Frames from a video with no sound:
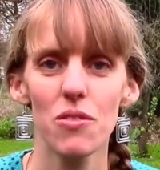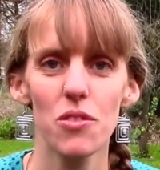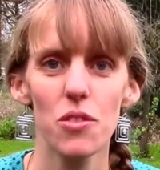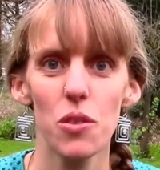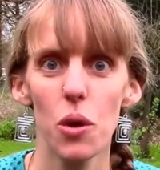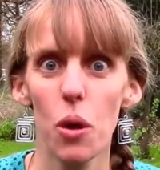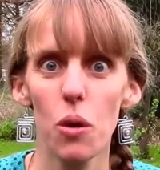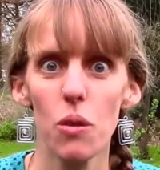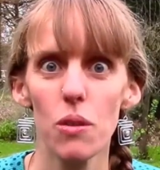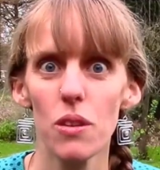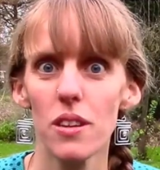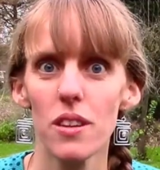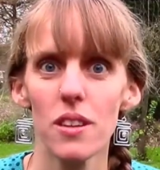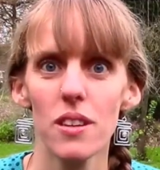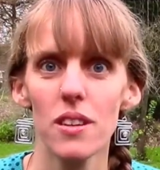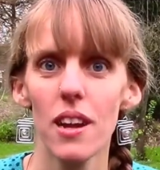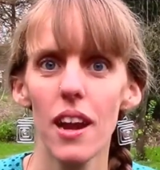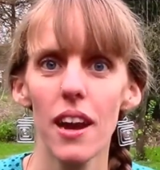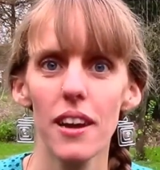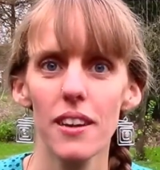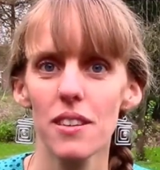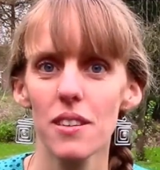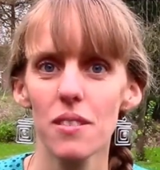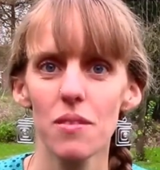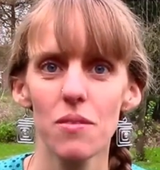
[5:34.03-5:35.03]
only
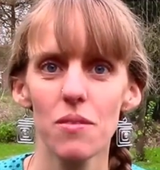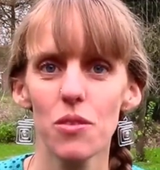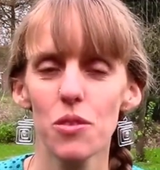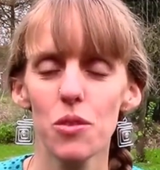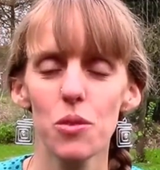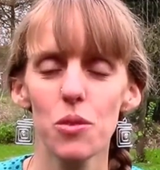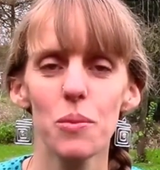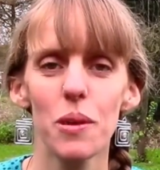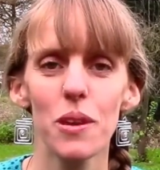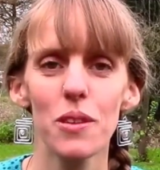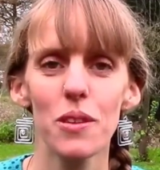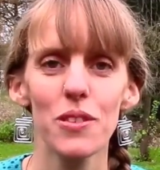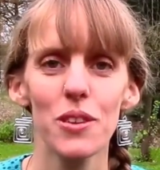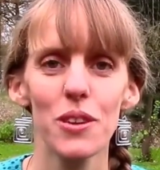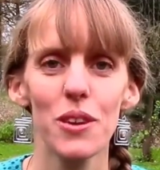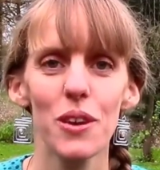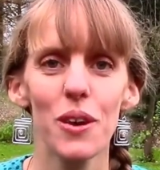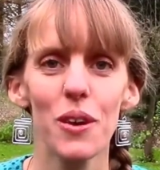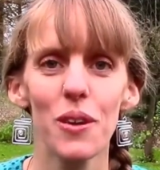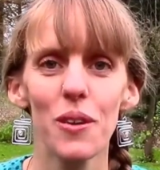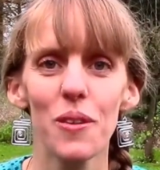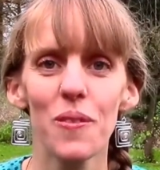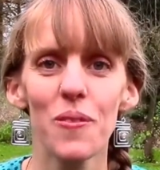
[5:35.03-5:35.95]
like 2 months ago.